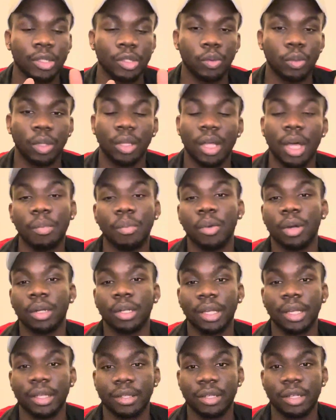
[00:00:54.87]
lot more
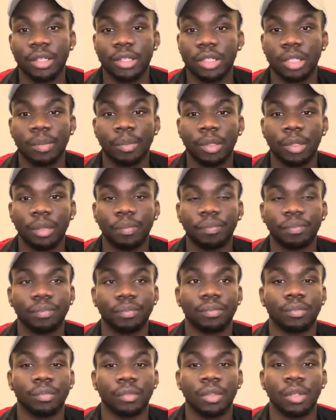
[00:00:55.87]
digestible
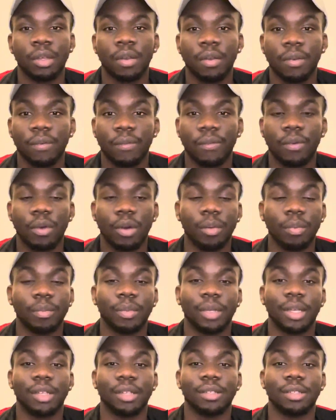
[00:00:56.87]
form,
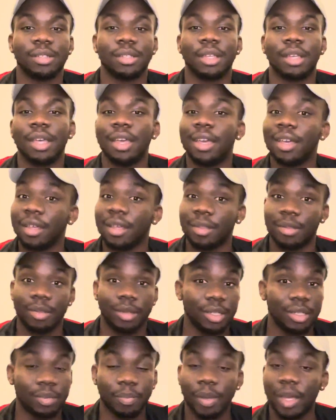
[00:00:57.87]
because
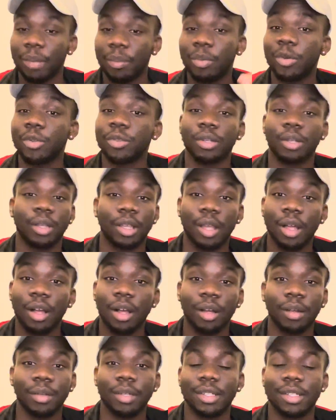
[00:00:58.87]
these papers are
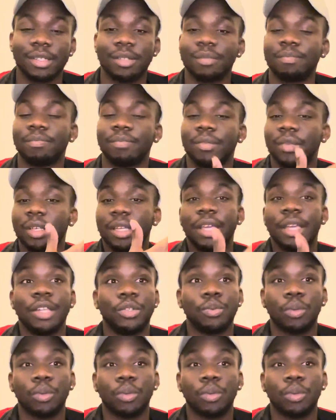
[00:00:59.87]
long. It's each